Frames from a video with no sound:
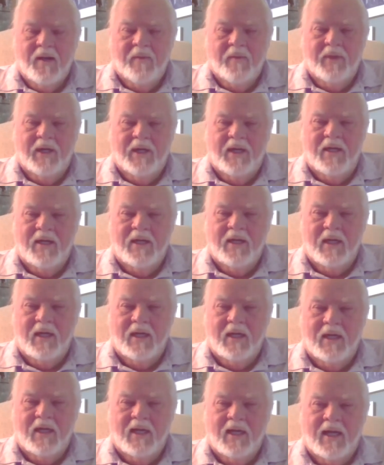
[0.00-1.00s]
But
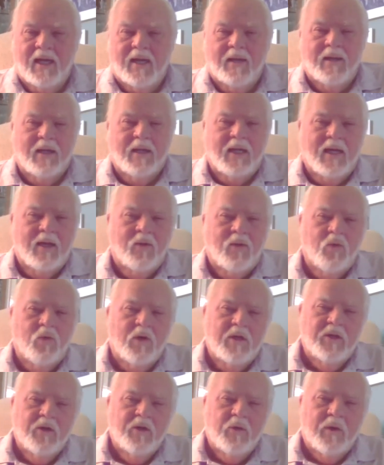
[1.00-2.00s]
I wonder